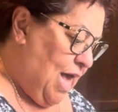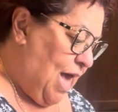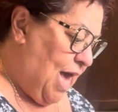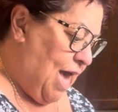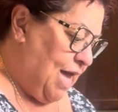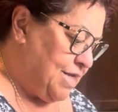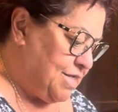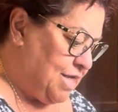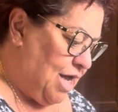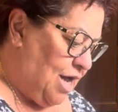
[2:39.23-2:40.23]
And
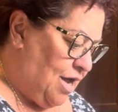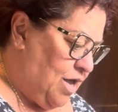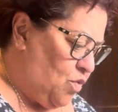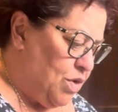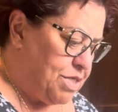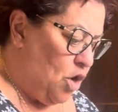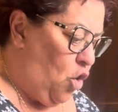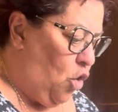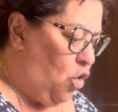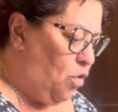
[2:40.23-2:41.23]
it was a
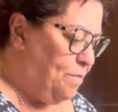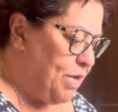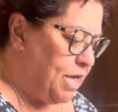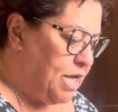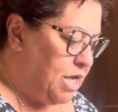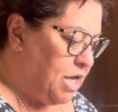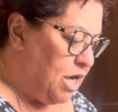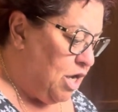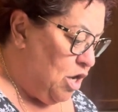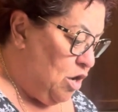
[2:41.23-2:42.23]
whole big
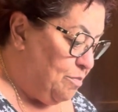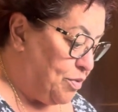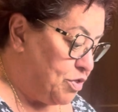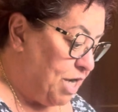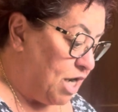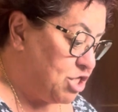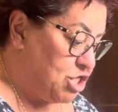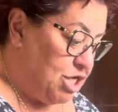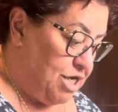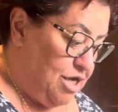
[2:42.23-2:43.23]

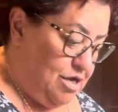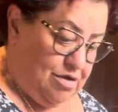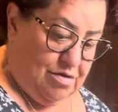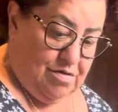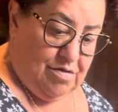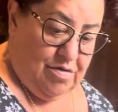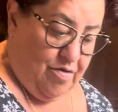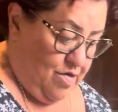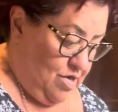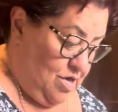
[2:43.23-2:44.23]
production.
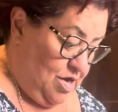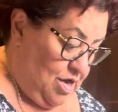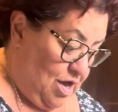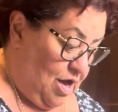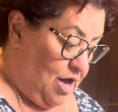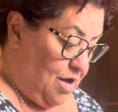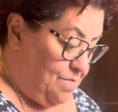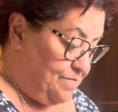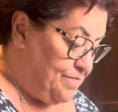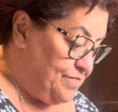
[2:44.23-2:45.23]

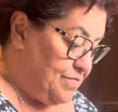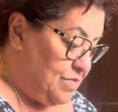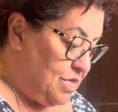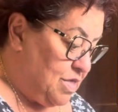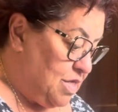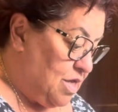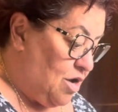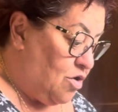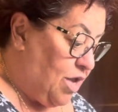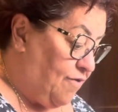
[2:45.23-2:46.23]

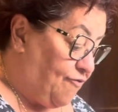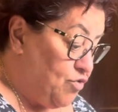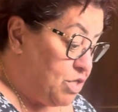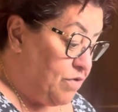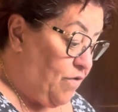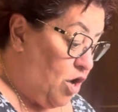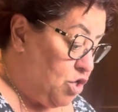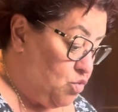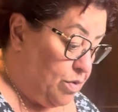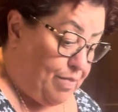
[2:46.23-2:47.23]
Okay, first of all,
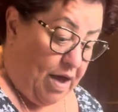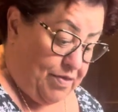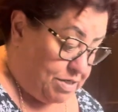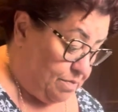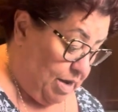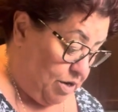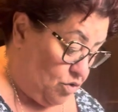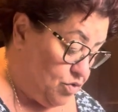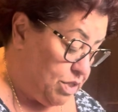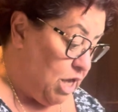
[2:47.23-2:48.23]
you would buy the
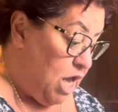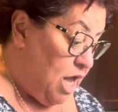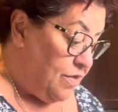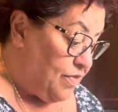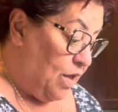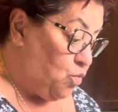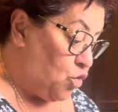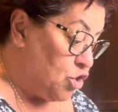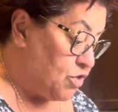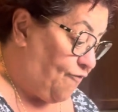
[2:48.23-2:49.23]
tomatoes. They
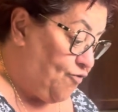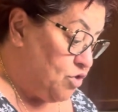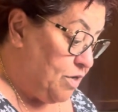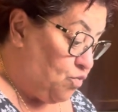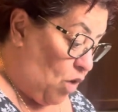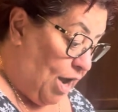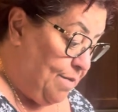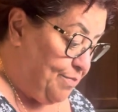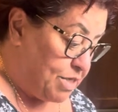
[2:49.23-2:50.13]
weren't fully ripe.